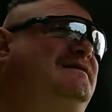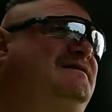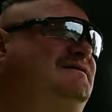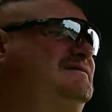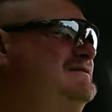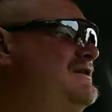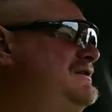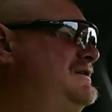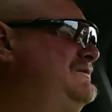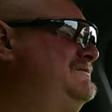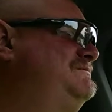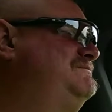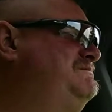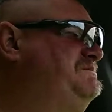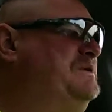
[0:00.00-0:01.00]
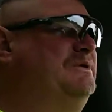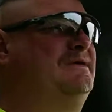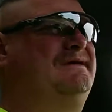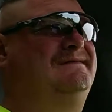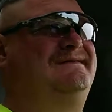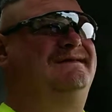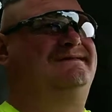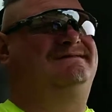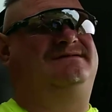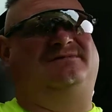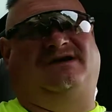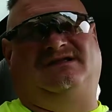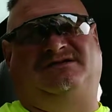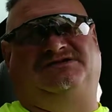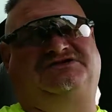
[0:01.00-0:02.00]
started building things in my
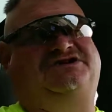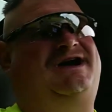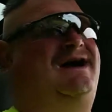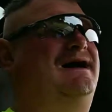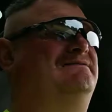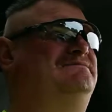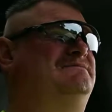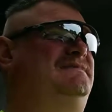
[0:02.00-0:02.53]
little shop.